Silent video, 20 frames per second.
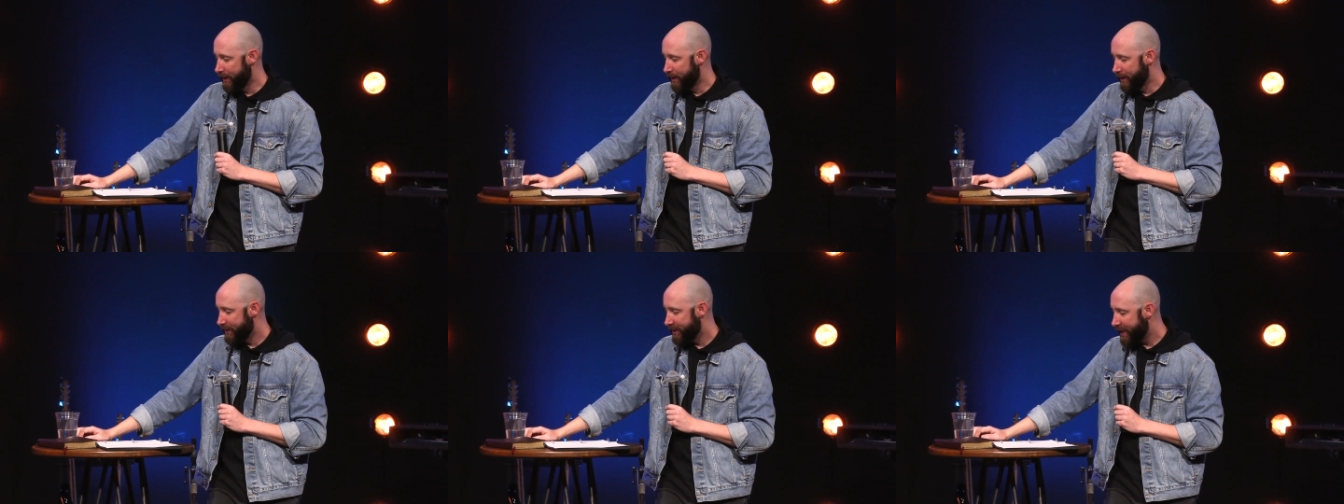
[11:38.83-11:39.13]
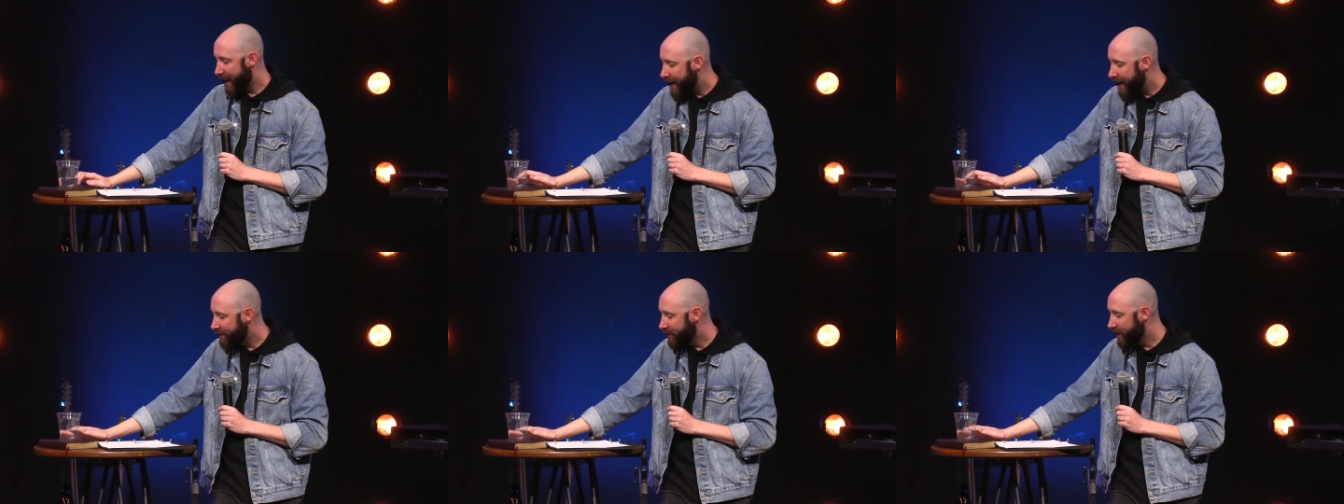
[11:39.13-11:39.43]

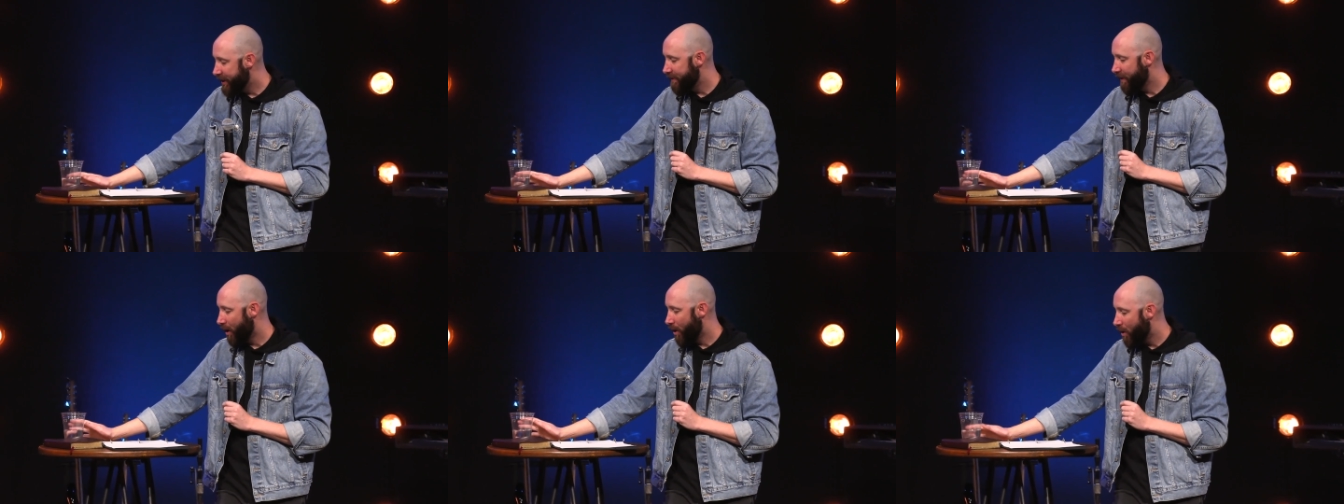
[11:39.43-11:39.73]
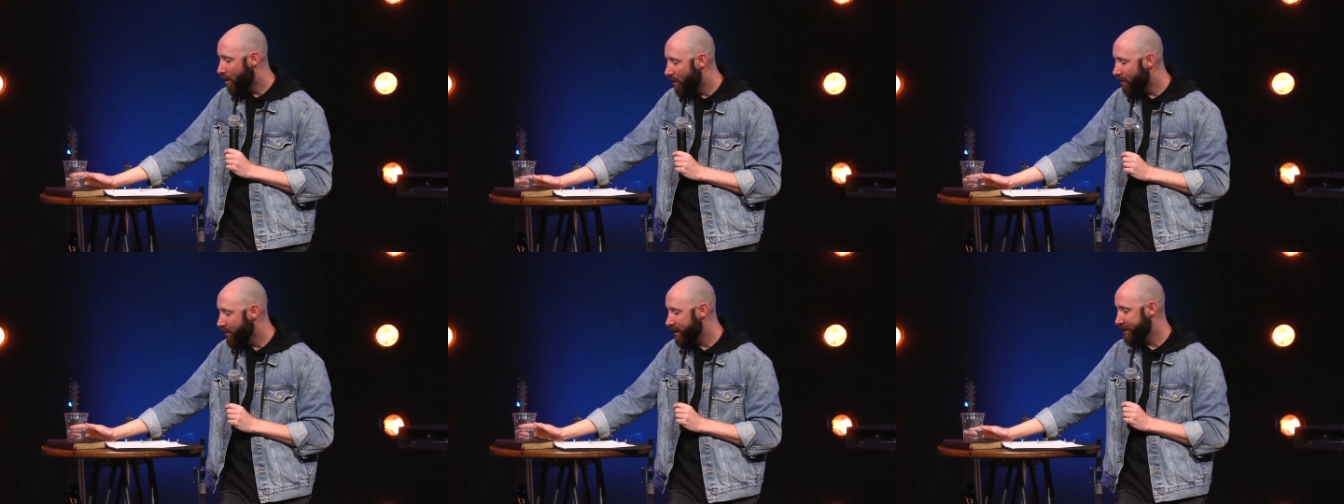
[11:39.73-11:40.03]
Sadly, the
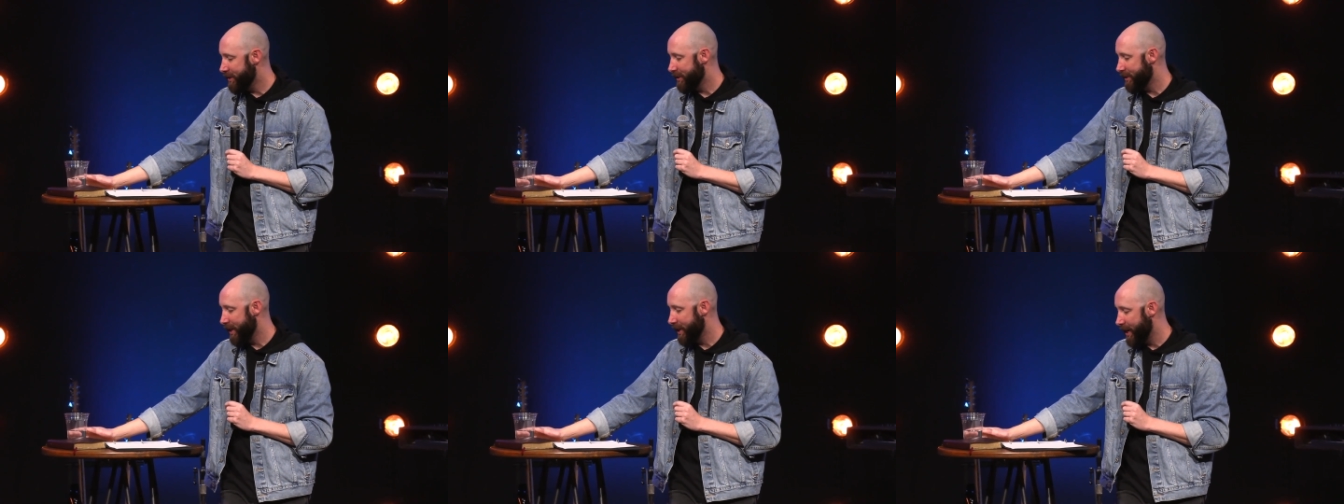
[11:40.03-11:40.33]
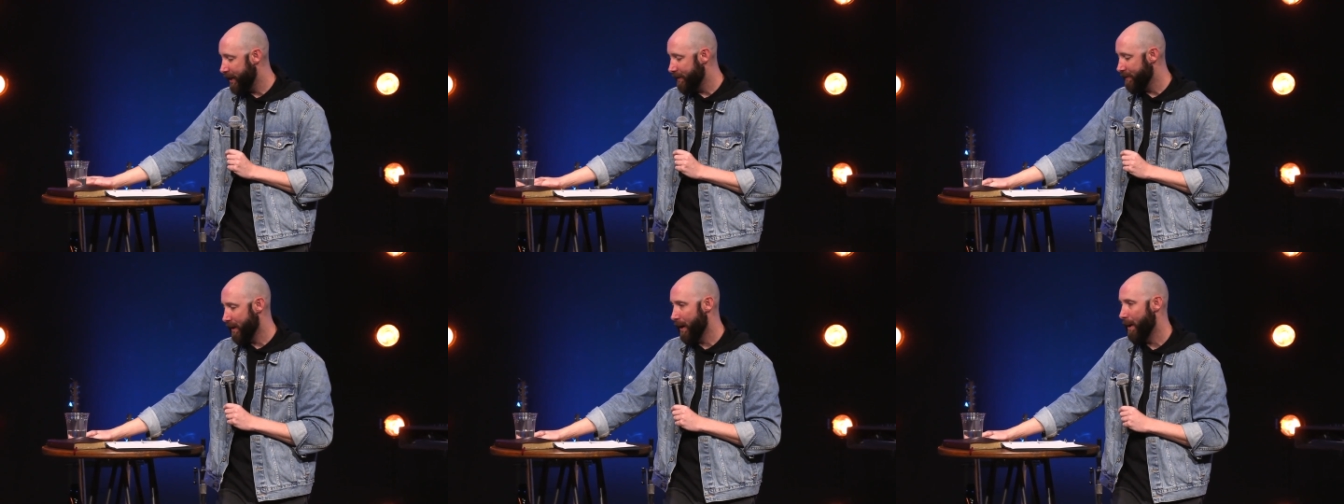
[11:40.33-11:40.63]
hardest
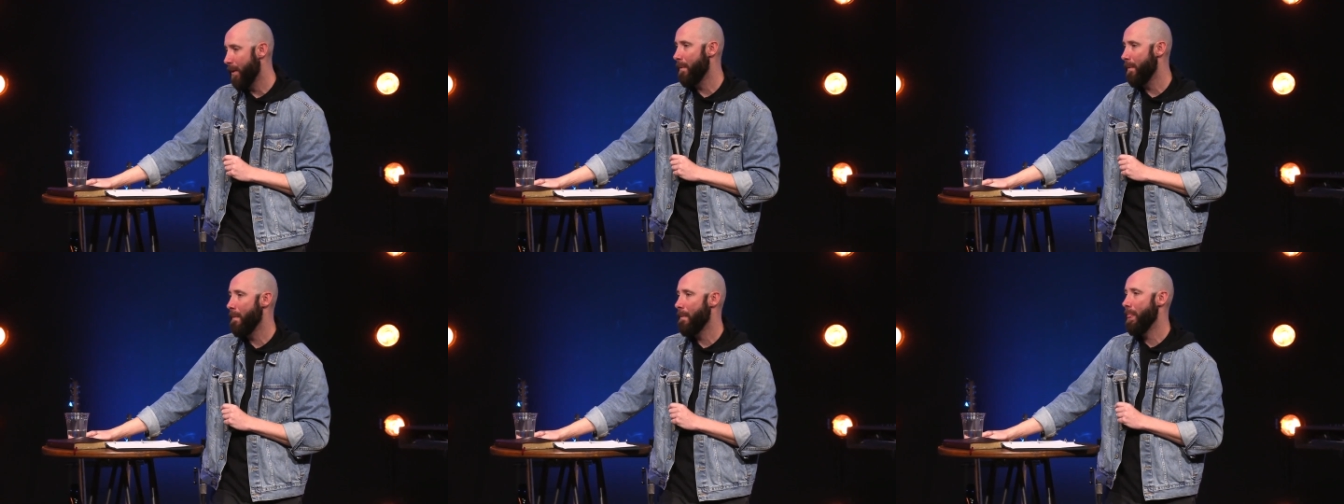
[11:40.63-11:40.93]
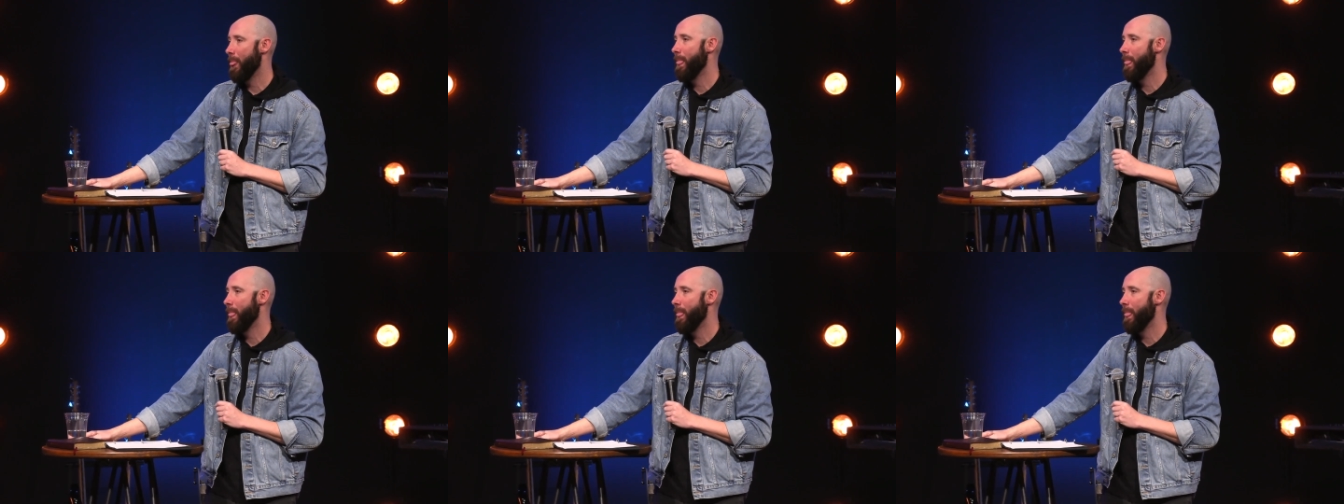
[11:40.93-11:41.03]
thing, though,